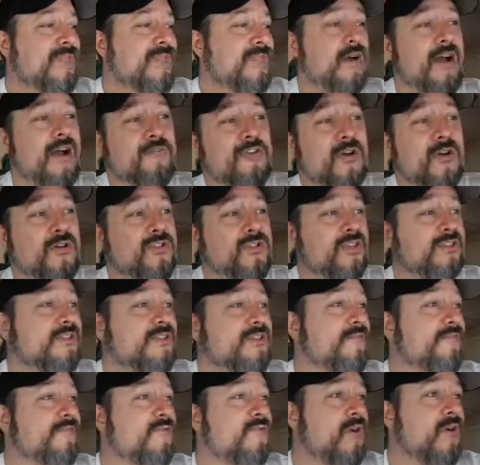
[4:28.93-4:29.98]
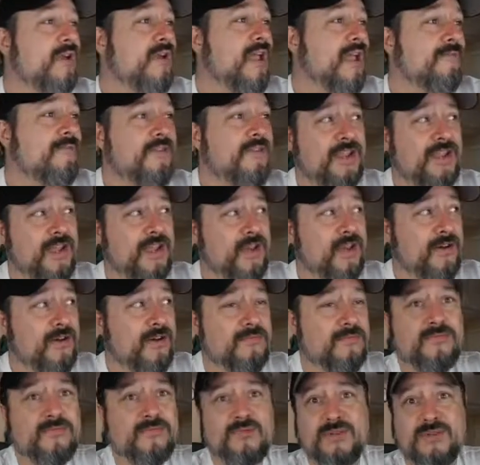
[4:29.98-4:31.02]
told you it's got 4K video,
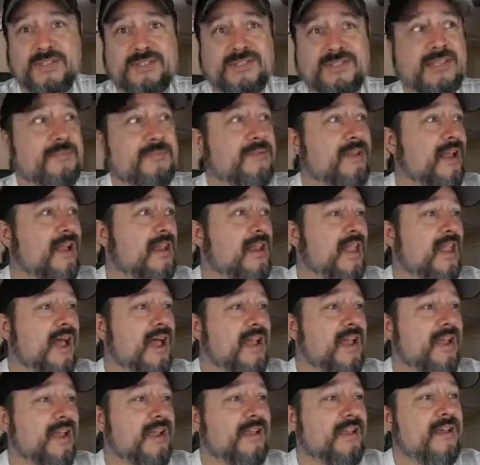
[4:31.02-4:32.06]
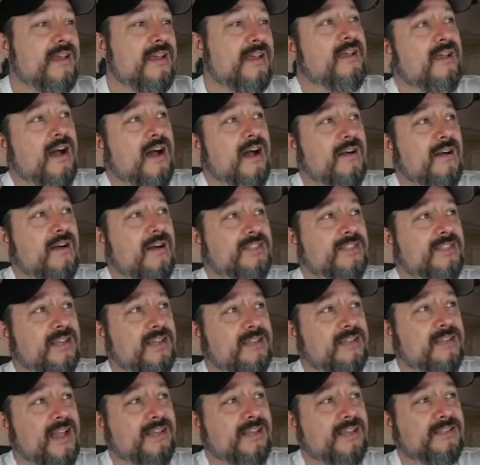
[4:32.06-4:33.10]
which is something I like. Obviously, it
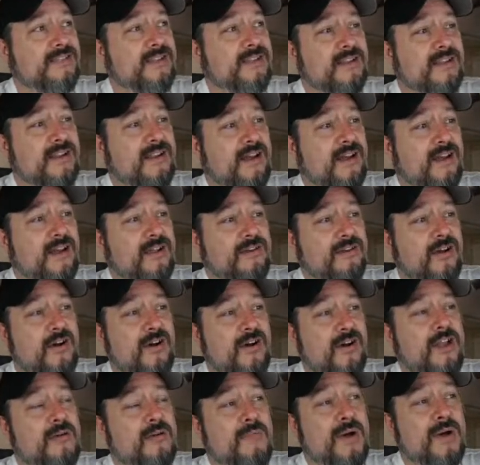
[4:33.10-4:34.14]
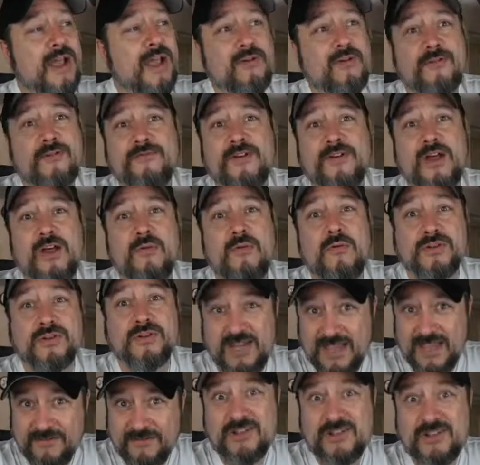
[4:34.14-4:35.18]
takes an audio microphone, which I
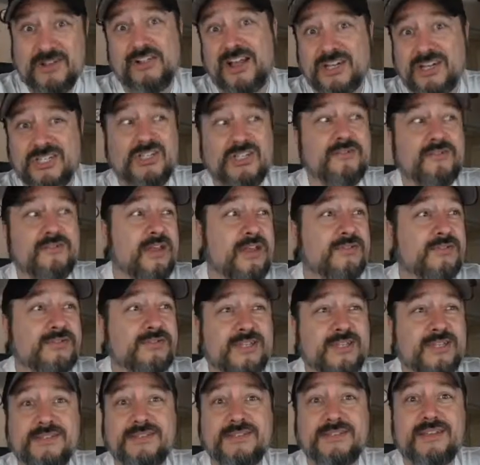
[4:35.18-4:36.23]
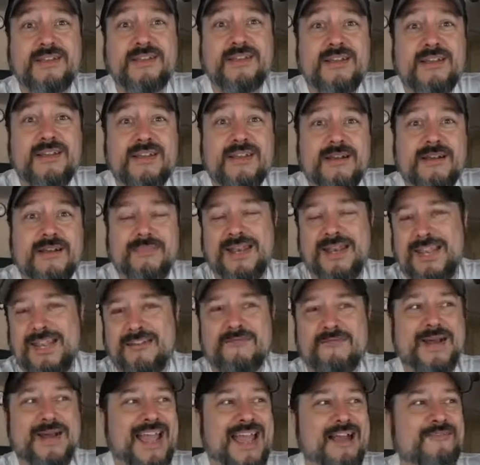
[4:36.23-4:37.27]
have a collection of those. As many of
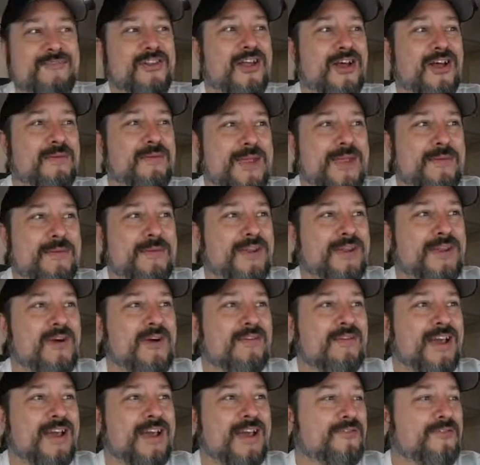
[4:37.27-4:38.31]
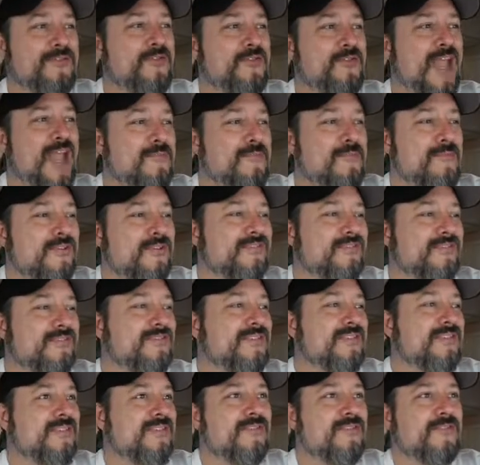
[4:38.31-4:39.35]
my Avalon people know, I've got a few cameras,
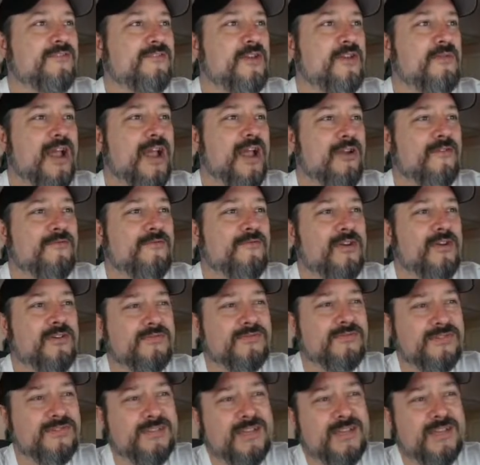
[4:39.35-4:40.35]
a few microphones,